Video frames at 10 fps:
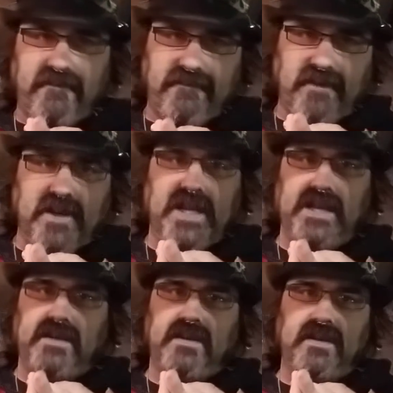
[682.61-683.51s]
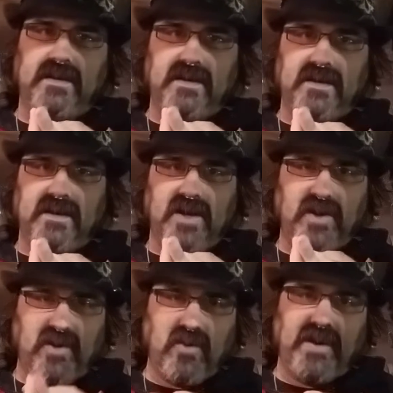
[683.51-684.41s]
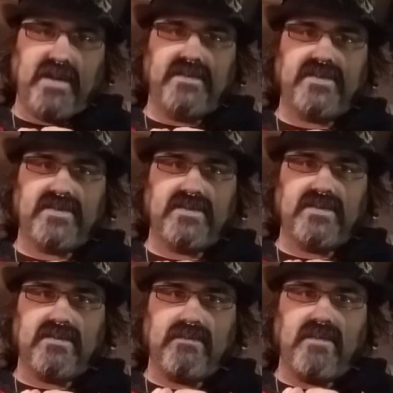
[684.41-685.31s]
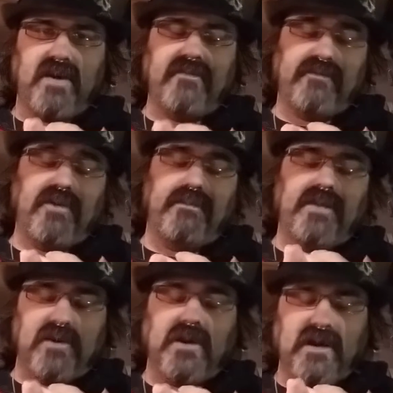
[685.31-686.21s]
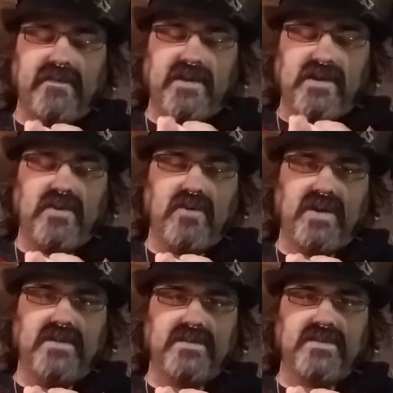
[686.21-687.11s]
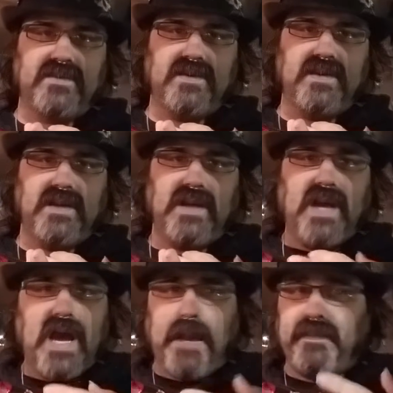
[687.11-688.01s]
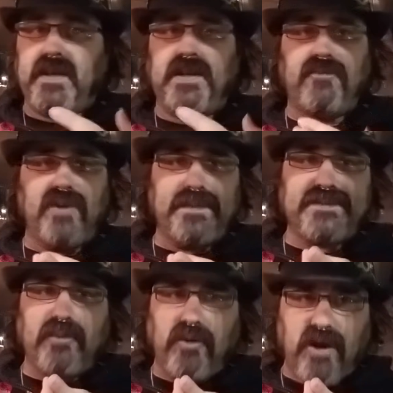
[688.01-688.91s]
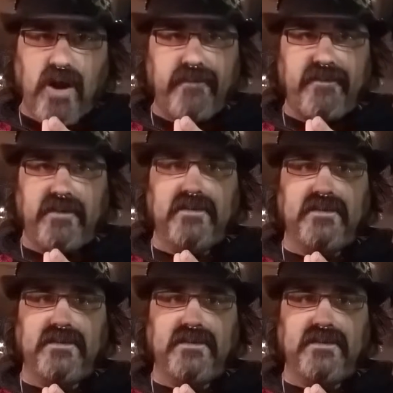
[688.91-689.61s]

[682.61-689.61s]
fucking annoyance. More of an annoyance. I'm getting rips more often.